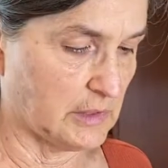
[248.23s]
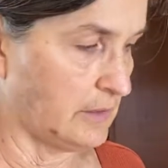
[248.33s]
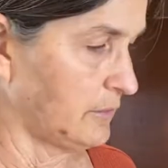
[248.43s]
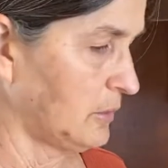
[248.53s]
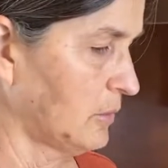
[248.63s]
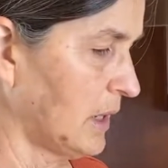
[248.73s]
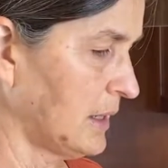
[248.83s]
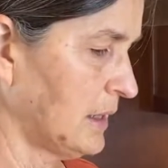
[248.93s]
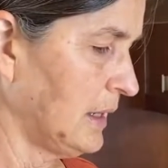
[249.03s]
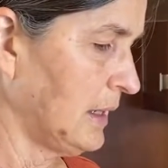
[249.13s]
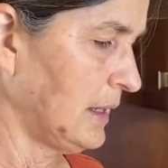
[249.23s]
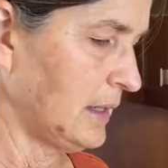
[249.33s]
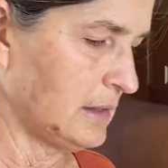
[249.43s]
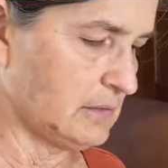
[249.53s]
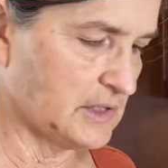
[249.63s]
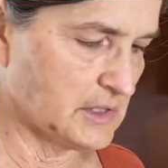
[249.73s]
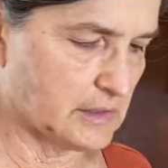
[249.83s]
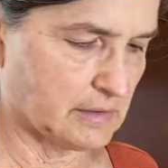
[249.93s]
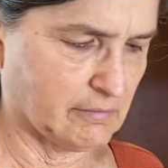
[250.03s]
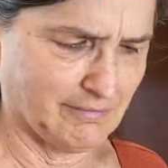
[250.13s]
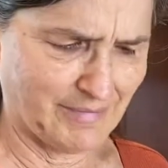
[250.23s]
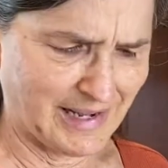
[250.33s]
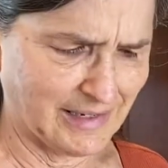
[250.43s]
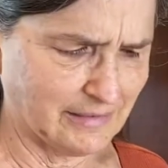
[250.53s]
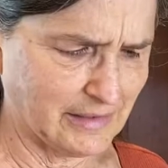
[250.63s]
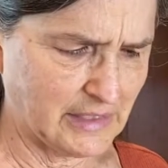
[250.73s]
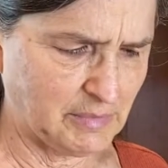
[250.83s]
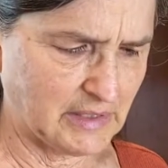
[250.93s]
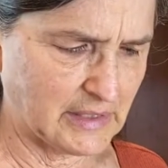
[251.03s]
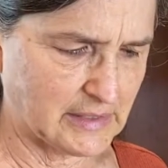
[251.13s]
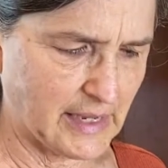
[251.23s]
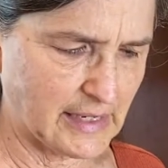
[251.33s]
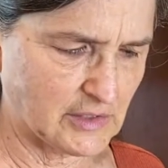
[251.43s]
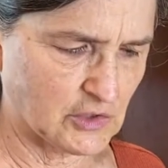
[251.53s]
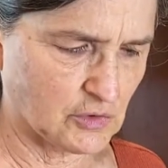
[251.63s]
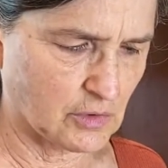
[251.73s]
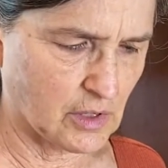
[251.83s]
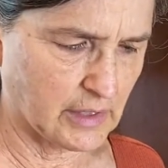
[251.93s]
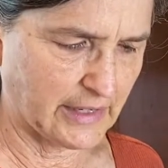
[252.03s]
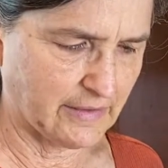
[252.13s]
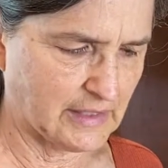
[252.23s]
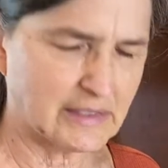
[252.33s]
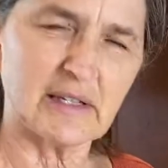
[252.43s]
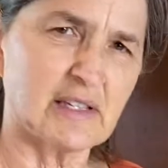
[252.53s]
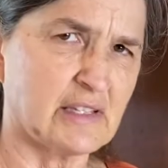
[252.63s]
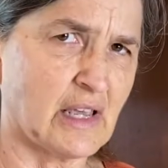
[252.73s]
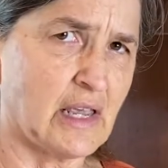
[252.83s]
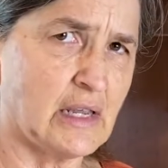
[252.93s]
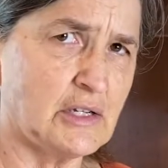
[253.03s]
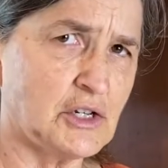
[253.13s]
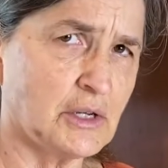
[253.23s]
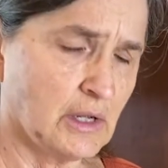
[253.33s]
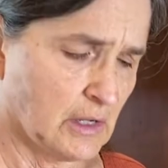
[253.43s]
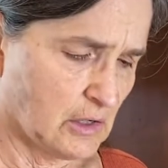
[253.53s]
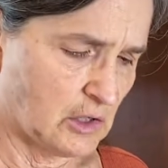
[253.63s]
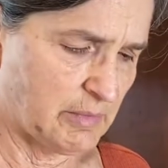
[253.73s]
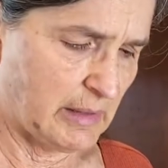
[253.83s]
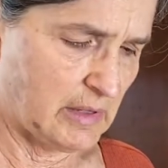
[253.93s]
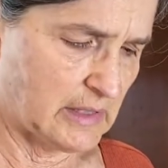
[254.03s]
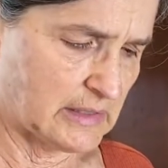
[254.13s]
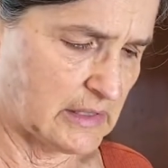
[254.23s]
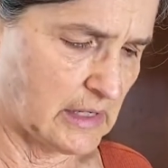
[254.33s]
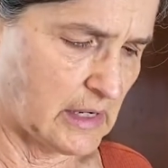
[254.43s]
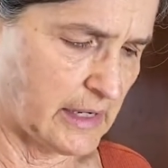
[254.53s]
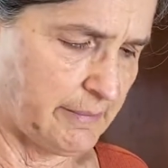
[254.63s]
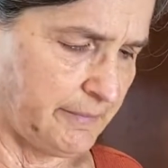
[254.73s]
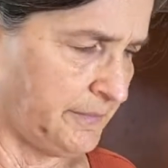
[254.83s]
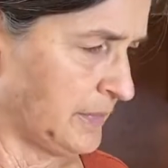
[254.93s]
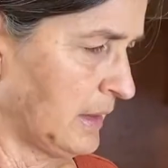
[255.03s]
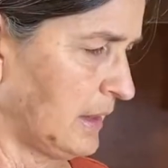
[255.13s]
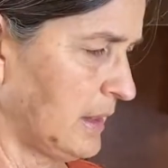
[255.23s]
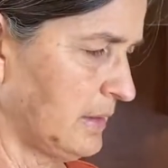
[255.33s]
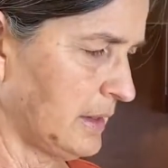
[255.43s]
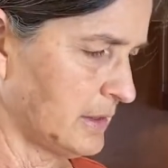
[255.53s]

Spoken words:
If you want it just mildly, because it has a strong, I think it's a sage or maybe it's thyme in there.